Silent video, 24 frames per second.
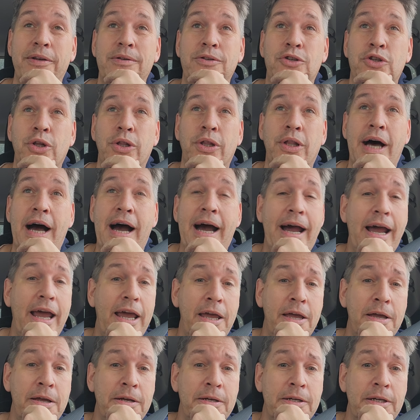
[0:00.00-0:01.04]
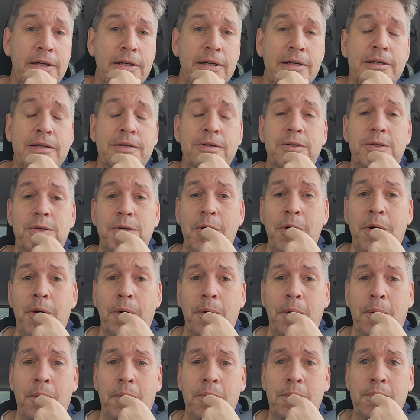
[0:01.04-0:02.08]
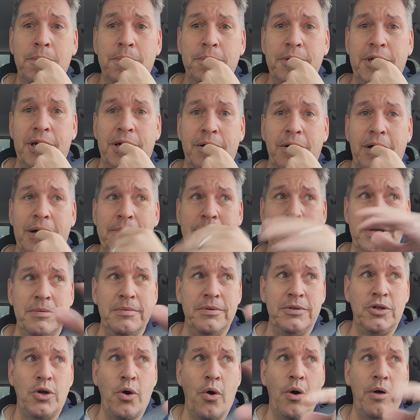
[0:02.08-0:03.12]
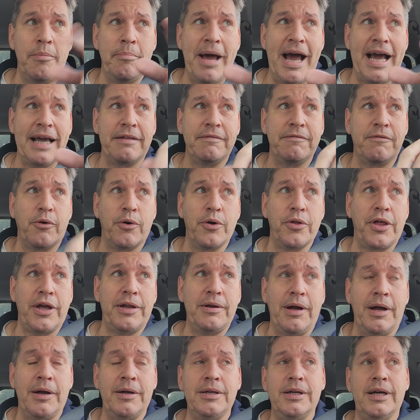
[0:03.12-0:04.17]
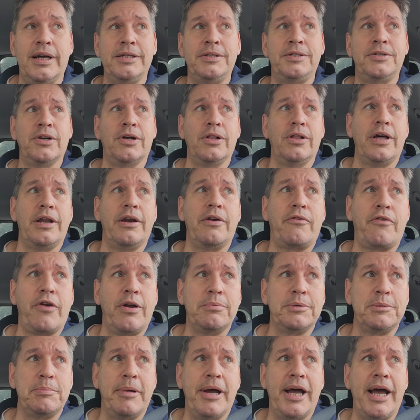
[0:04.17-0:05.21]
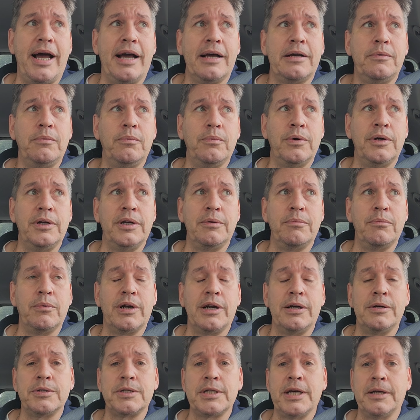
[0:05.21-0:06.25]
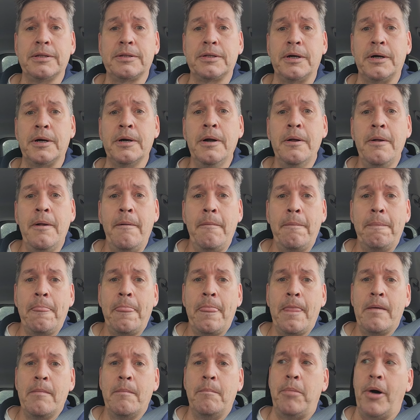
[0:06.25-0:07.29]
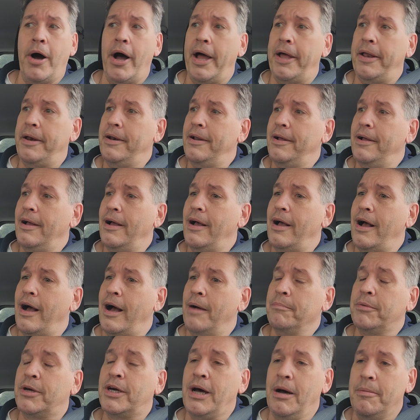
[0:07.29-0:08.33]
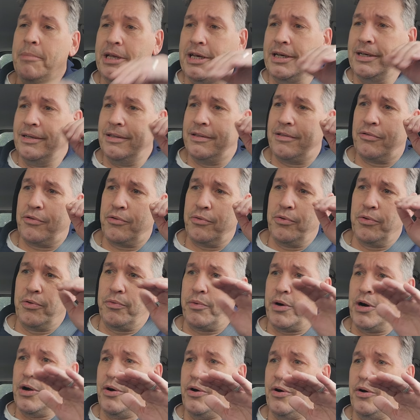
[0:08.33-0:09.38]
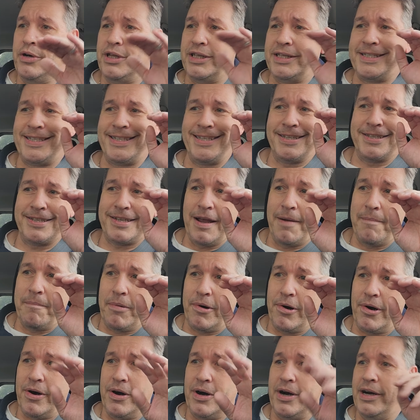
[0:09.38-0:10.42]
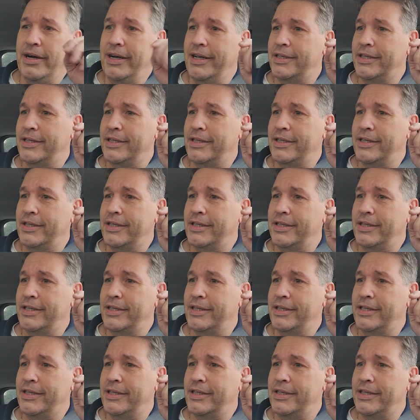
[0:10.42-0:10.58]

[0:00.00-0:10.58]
July. So, I'd been going back and forth. I took a lot of trips back when I was out there. But I'm coming through the road. It's December.